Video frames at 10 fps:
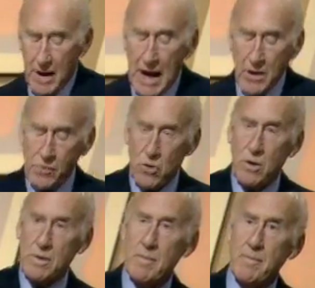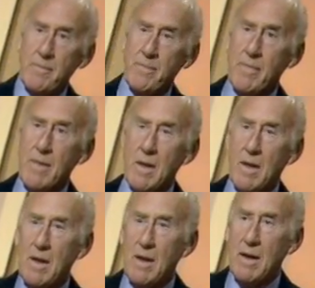Out of court.
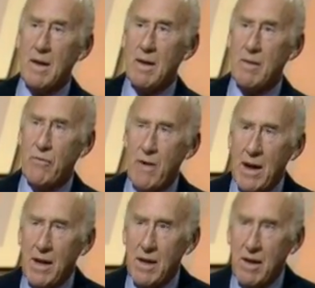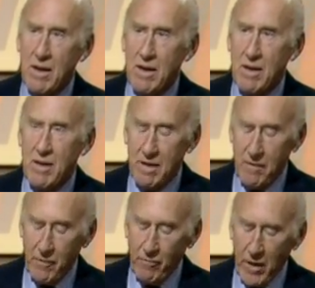Frank,
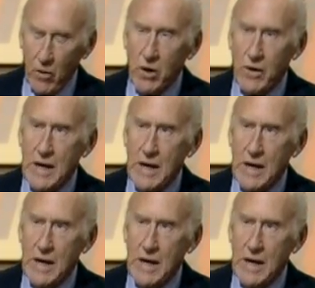you've got a